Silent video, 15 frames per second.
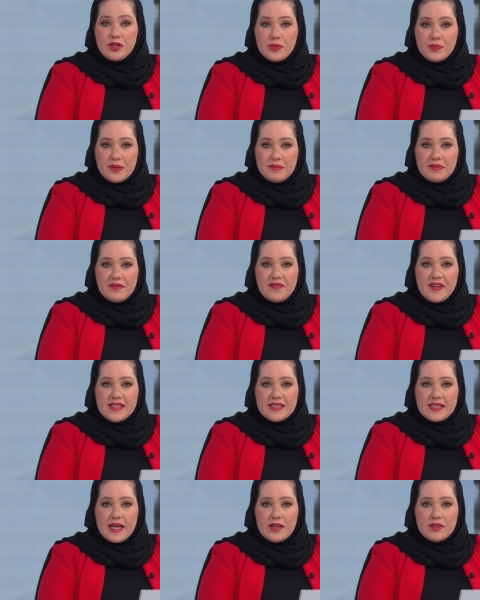Supreme
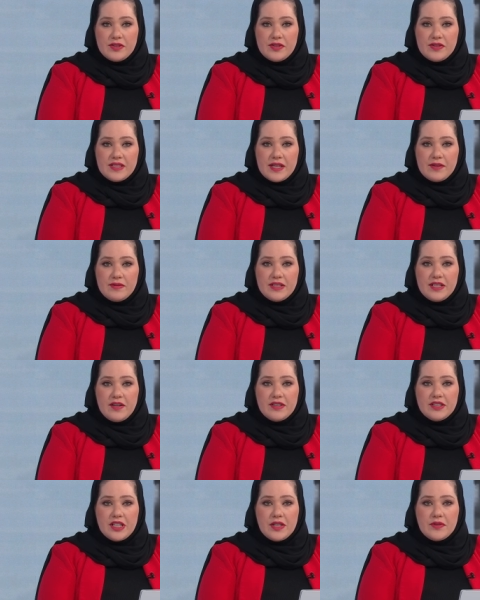Defense Council
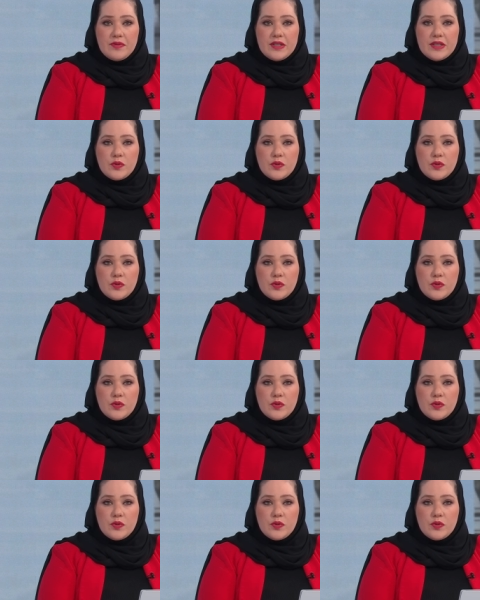Secretary General,